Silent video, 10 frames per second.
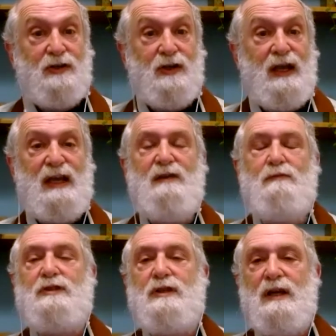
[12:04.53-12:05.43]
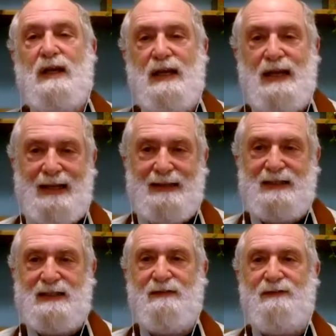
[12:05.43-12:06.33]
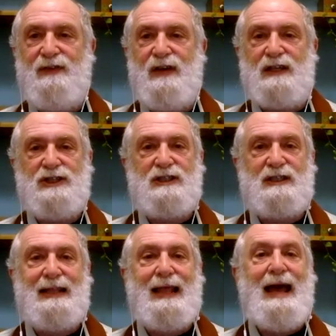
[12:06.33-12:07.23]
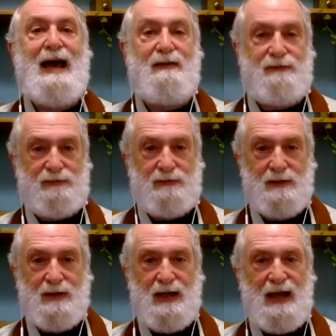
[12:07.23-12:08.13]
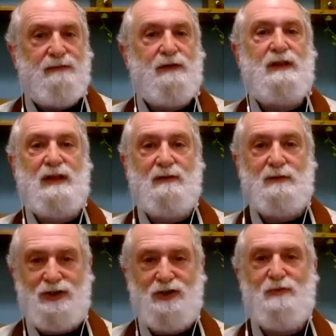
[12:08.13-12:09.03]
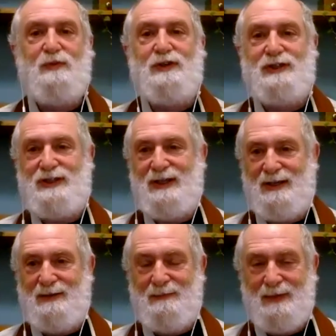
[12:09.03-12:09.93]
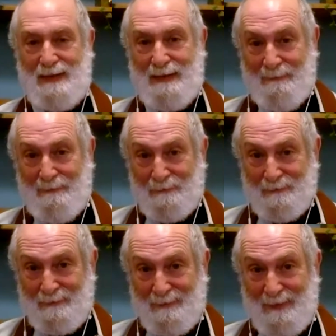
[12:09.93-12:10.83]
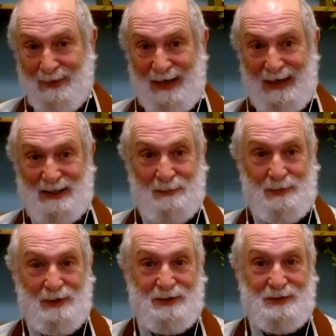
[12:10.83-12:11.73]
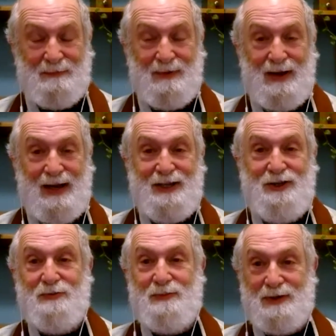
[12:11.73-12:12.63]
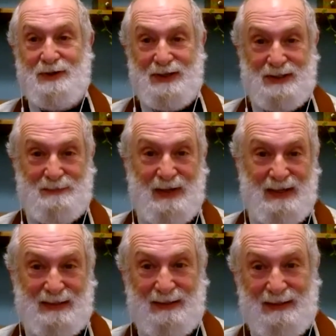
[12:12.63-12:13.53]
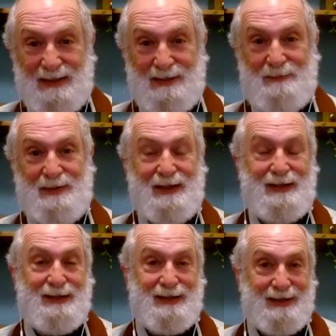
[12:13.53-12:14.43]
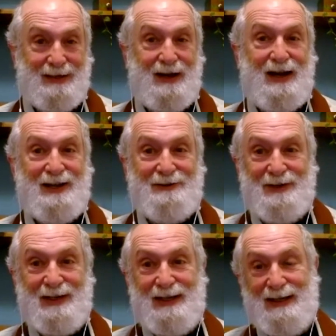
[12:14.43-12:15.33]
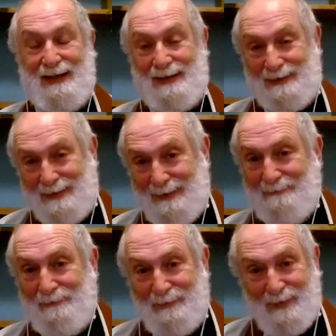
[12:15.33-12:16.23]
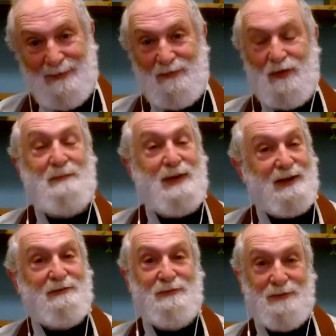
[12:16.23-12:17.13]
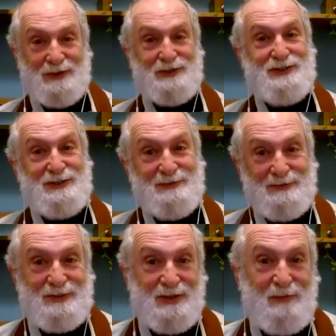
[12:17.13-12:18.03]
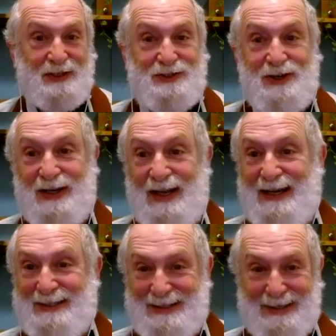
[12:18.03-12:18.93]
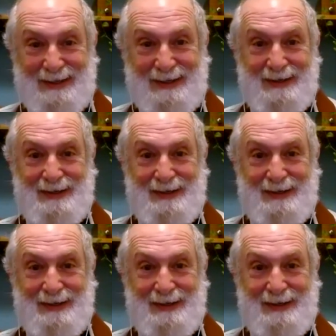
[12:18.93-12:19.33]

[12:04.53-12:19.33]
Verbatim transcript: He was, he had this infectious laugh. Everything was humorous to him. And I suppose my humor is based a little bit in irony and, for better or worse, somewhat sarcastic.